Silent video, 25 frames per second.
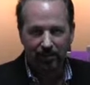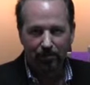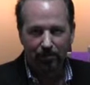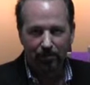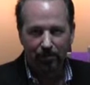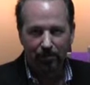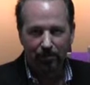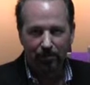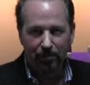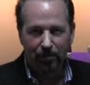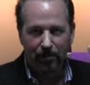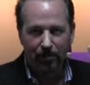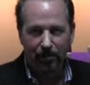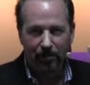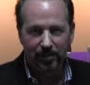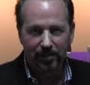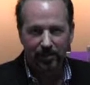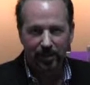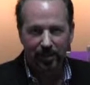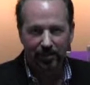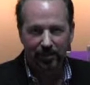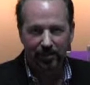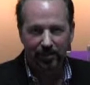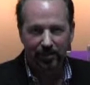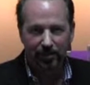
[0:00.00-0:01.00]
When you're putting
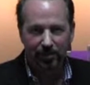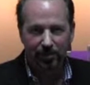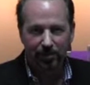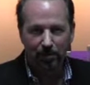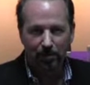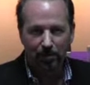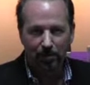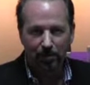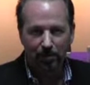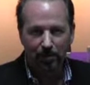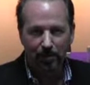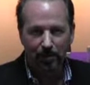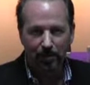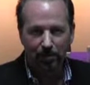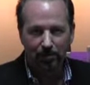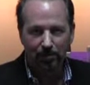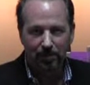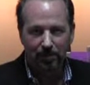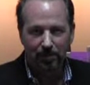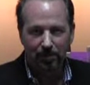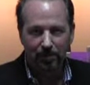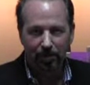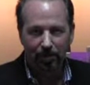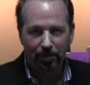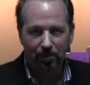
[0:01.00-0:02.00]
dairy, you're putting wheat, you're
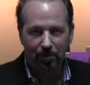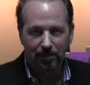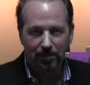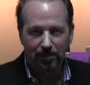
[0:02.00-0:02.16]
putting whole